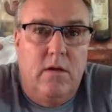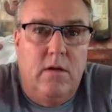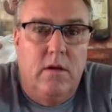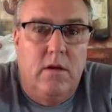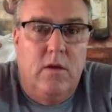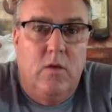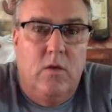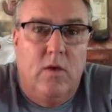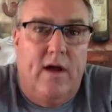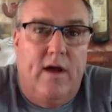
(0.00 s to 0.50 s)

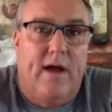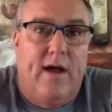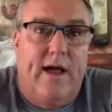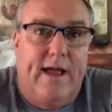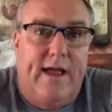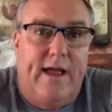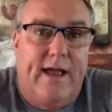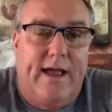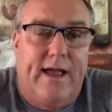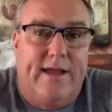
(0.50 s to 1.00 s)
Well,
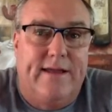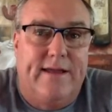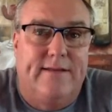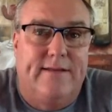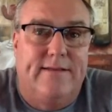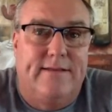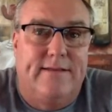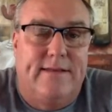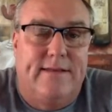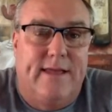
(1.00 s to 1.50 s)
I, I could
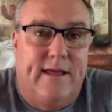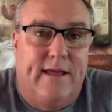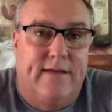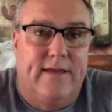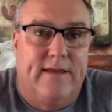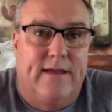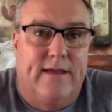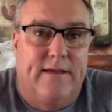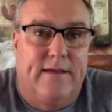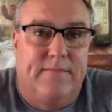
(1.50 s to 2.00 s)
tell
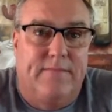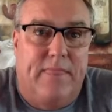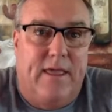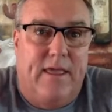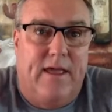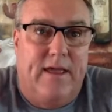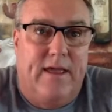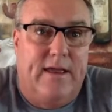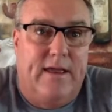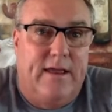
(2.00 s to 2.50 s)
you,
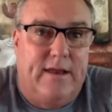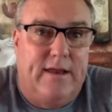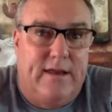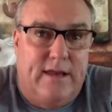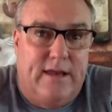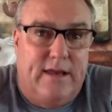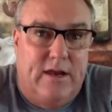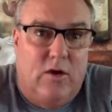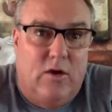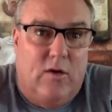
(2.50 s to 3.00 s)
eh, eh,
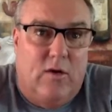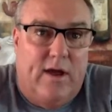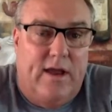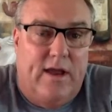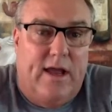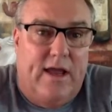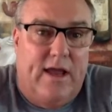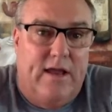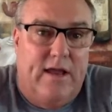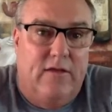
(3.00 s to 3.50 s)
you know, I,
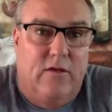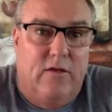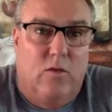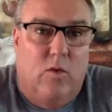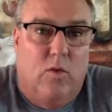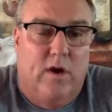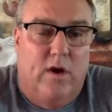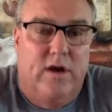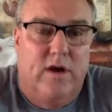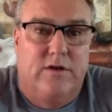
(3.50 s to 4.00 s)
I either
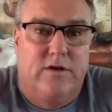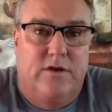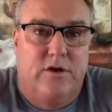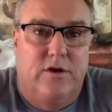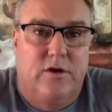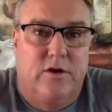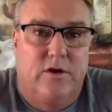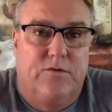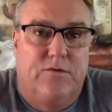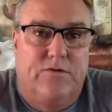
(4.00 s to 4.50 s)
wanted to
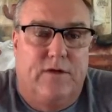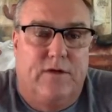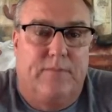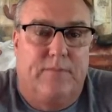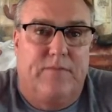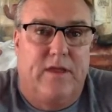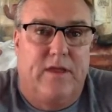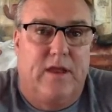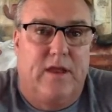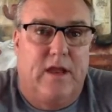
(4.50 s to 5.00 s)
do
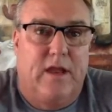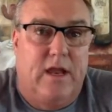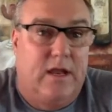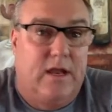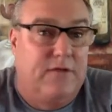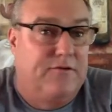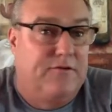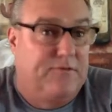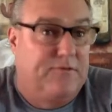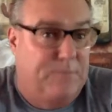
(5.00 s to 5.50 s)
something
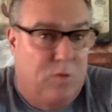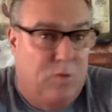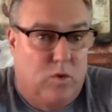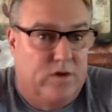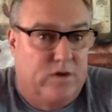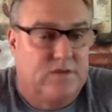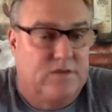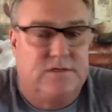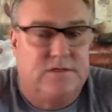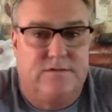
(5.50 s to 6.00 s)
in
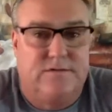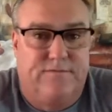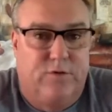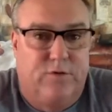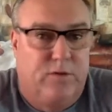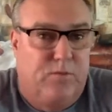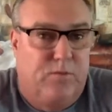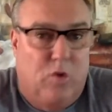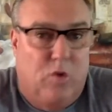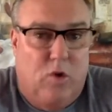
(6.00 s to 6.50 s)
sports,
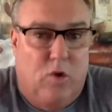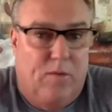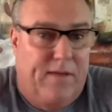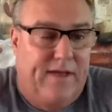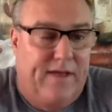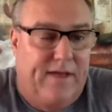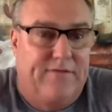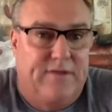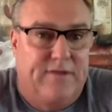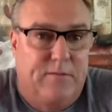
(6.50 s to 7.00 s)
football,
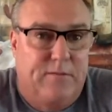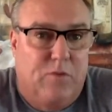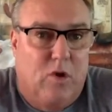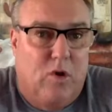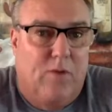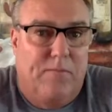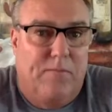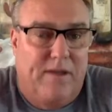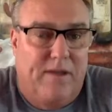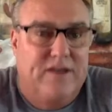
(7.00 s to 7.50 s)

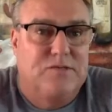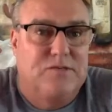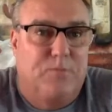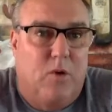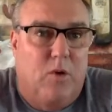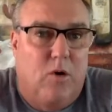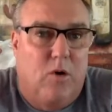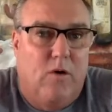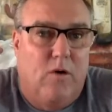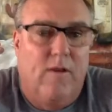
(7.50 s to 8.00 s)
basketball,
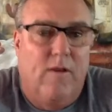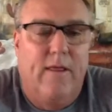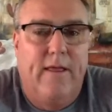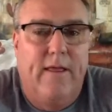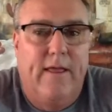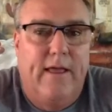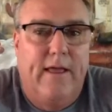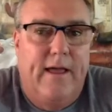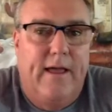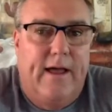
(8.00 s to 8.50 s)
baseball.
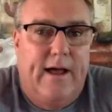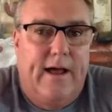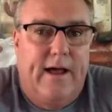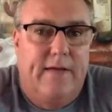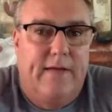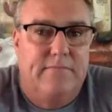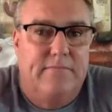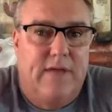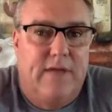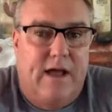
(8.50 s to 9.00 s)

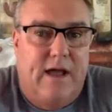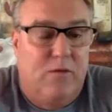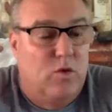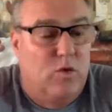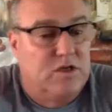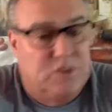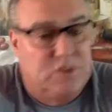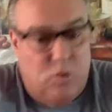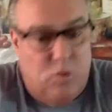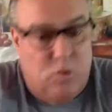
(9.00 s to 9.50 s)
Uh, I
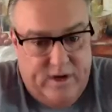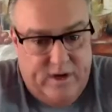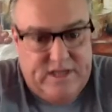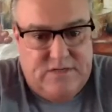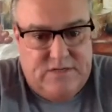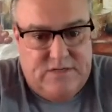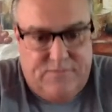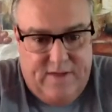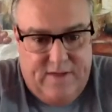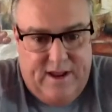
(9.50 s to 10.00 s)
was a
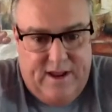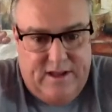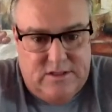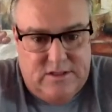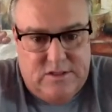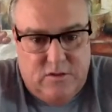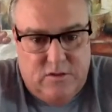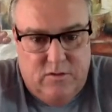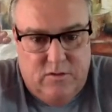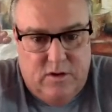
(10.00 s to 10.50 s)
race fan,
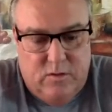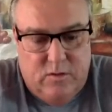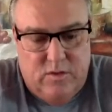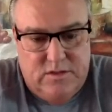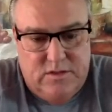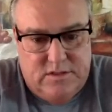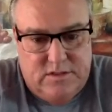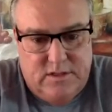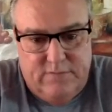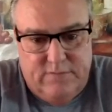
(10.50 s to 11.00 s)
so there
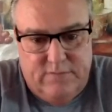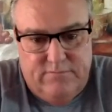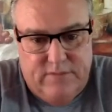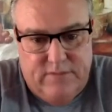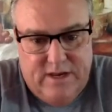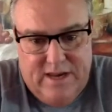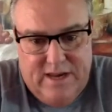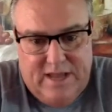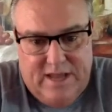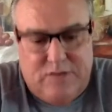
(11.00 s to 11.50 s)
was the, the
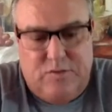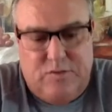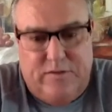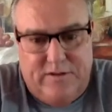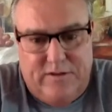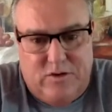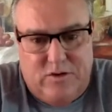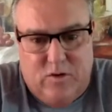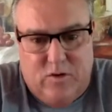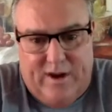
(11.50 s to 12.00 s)
natural
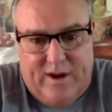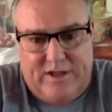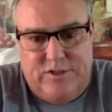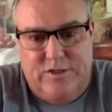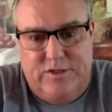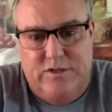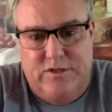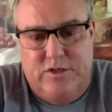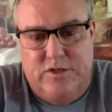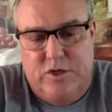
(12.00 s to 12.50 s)

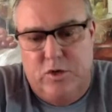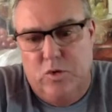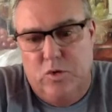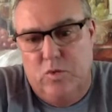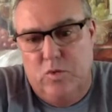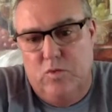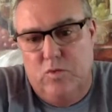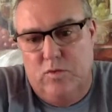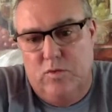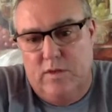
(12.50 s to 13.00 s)
attraction
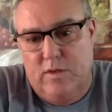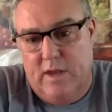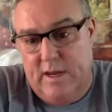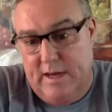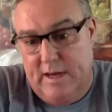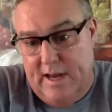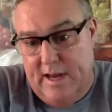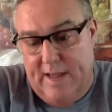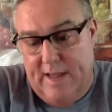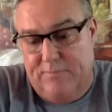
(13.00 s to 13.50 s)
to the
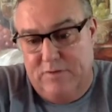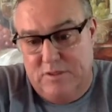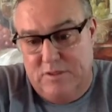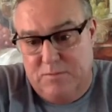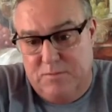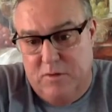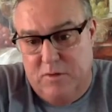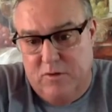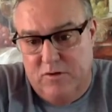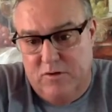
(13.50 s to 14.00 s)
Indianapolis
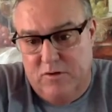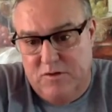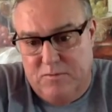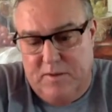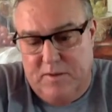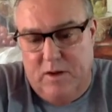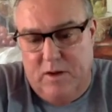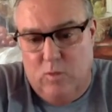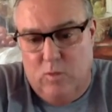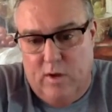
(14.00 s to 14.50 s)
Motor
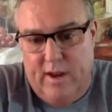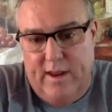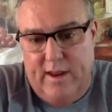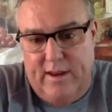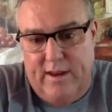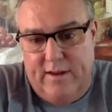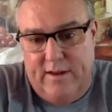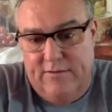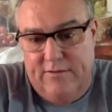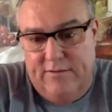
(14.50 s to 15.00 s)
Speedway,
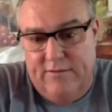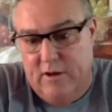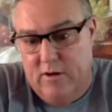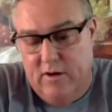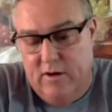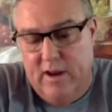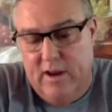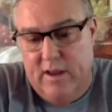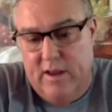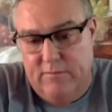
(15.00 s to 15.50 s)

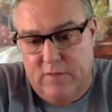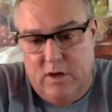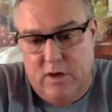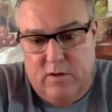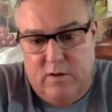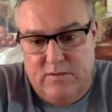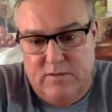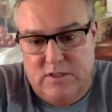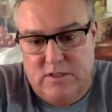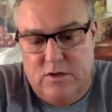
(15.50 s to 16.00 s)
considering I, you know,
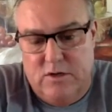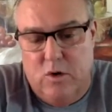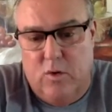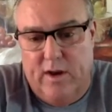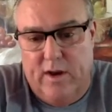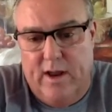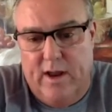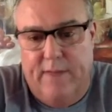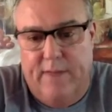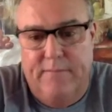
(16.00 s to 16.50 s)
I was
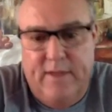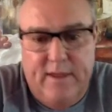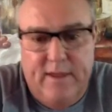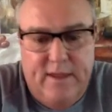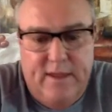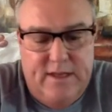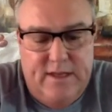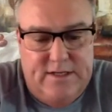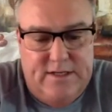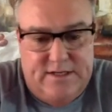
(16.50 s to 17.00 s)
growing up
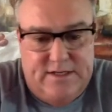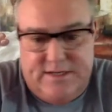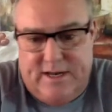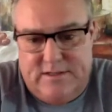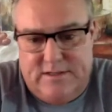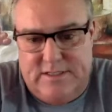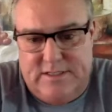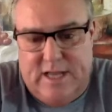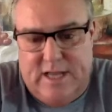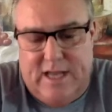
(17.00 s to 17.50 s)
just
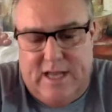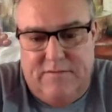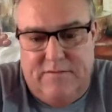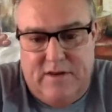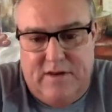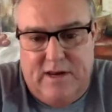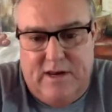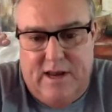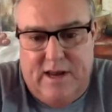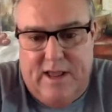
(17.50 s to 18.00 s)
outside of
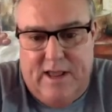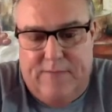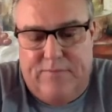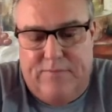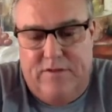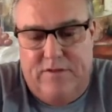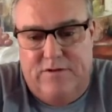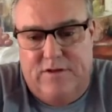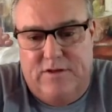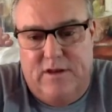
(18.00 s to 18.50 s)

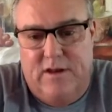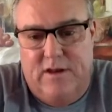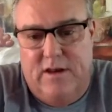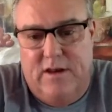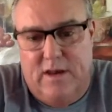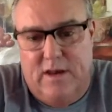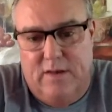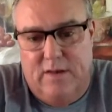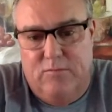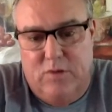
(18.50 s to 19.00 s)
Indianapolis in,
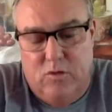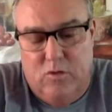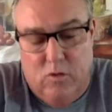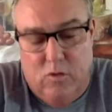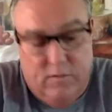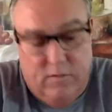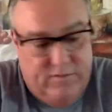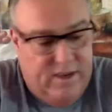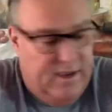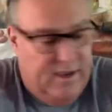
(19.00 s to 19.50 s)
in
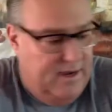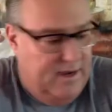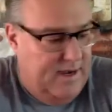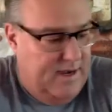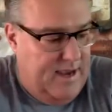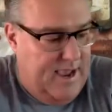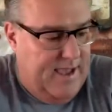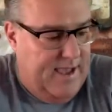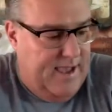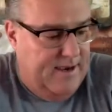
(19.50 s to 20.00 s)
Monrovia,
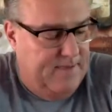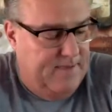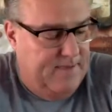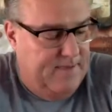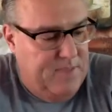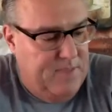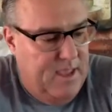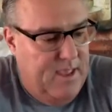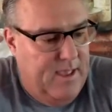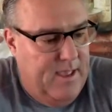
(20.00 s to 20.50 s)
Indiana.
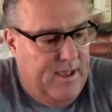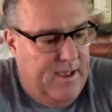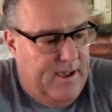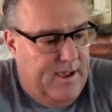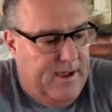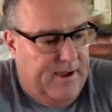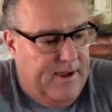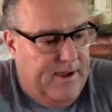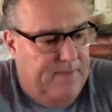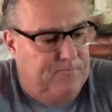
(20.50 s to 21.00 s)

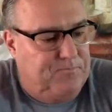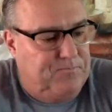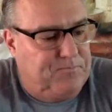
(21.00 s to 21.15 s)
Um,